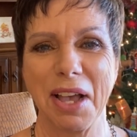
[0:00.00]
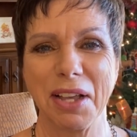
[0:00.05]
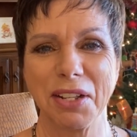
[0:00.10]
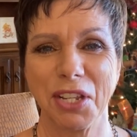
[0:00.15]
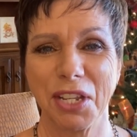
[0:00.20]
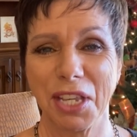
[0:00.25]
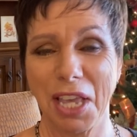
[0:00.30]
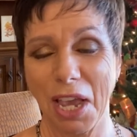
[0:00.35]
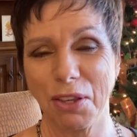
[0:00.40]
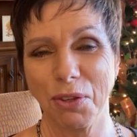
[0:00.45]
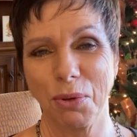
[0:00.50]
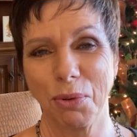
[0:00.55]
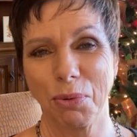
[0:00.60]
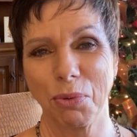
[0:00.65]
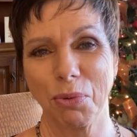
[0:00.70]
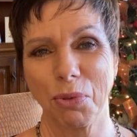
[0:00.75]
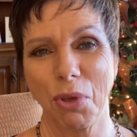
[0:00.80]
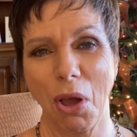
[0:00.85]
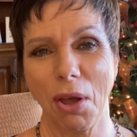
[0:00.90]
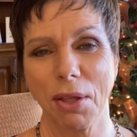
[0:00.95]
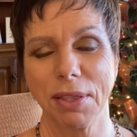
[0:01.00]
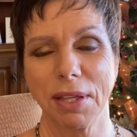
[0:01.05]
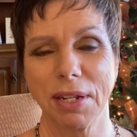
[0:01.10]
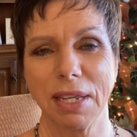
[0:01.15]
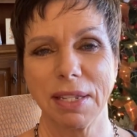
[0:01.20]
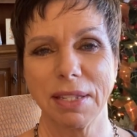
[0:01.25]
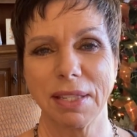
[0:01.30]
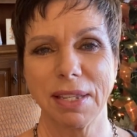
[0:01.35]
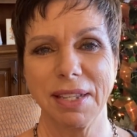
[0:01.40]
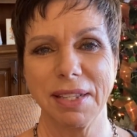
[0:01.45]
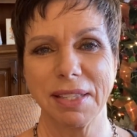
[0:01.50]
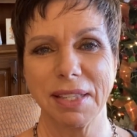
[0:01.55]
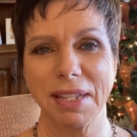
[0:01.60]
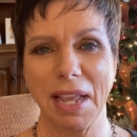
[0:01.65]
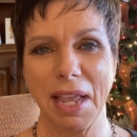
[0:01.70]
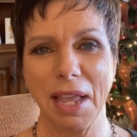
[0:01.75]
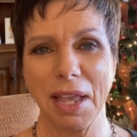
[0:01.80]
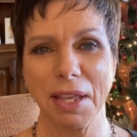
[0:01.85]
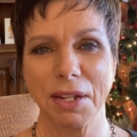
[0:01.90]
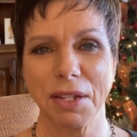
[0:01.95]
to get you through the holiday season
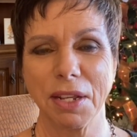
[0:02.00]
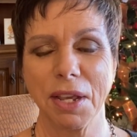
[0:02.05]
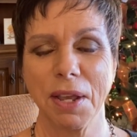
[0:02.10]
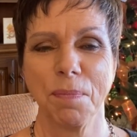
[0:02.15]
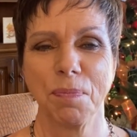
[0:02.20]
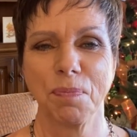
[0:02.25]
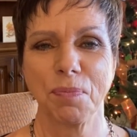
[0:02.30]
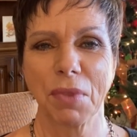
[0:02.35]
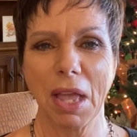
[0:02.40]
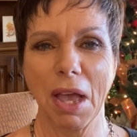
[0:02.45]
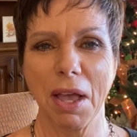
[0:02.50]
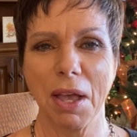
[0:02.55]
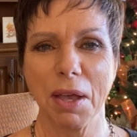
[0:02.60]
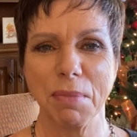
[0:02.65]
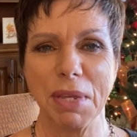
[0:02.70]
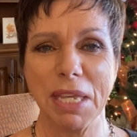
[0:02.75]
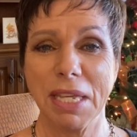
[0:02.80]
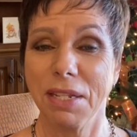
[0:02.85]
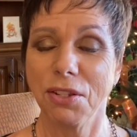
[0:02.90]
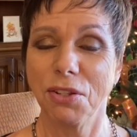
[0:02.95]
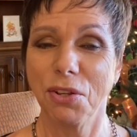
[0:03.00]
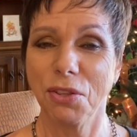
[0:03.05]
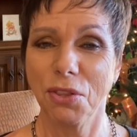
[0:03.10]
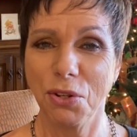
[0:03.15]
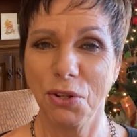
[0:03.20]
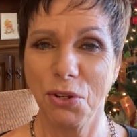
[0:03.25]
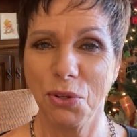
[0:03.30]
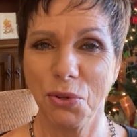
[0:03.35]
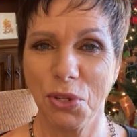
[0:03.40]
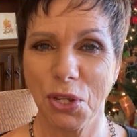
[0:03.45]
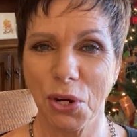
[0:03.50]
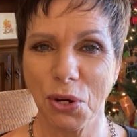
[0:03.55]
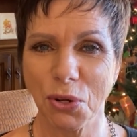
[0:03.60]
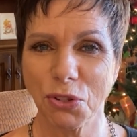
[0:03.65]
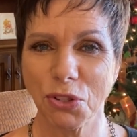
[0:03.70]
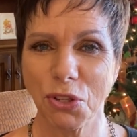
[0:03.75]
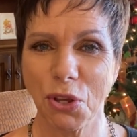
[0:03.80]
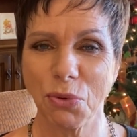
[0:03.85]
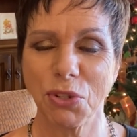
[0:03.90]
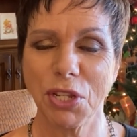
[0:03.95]
and into the new year.
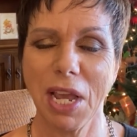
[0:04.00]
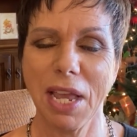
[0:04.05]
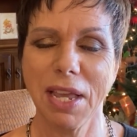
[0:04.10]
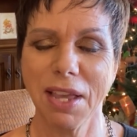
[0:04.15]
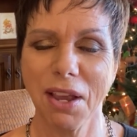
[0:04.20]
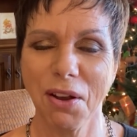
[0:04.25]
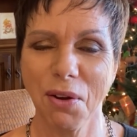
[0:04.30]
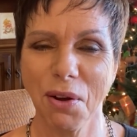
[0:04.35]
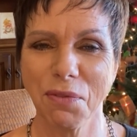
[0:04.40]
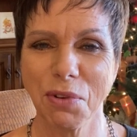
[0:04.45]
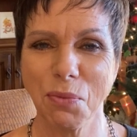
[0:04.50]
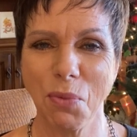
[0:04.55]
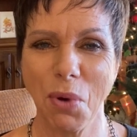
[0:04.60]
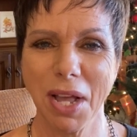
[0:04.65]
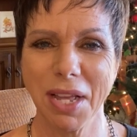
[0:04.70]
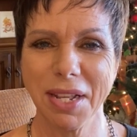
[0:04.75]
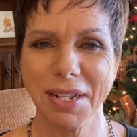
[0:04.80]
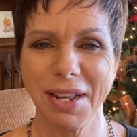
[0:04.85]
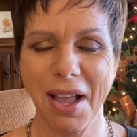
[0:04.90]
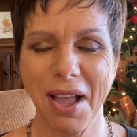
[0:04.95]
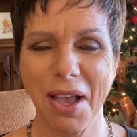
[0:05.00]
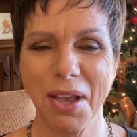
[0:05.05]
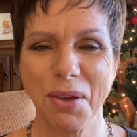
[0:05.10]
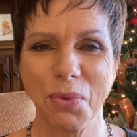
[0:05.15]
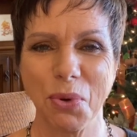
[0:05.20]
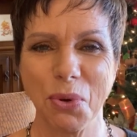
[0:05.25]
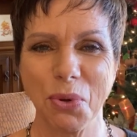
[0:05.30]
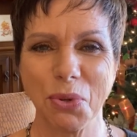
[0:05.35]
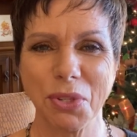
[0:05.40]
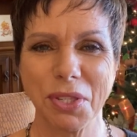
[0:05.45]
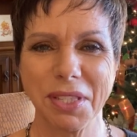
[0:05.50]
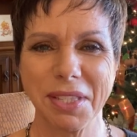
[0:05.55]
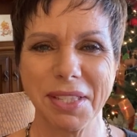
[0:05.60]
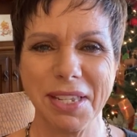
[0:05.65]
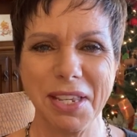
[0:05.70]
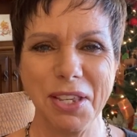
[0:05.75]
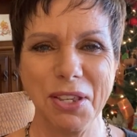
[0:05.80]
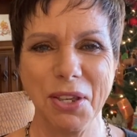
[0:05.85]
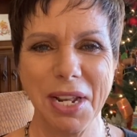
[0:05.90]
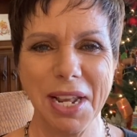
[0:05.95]
So take care, everyone. I will
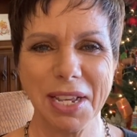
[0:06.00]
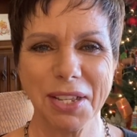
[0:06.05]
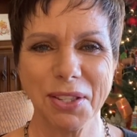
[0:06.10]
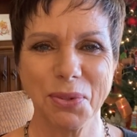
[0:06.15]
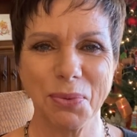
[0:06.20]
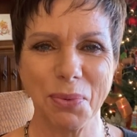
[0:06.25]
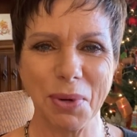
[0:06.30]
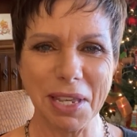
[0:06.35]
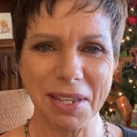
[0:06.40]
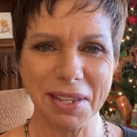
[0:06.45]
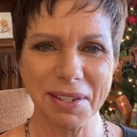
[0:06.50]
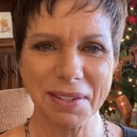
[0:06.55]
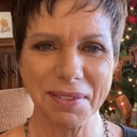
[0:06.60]
see you next week.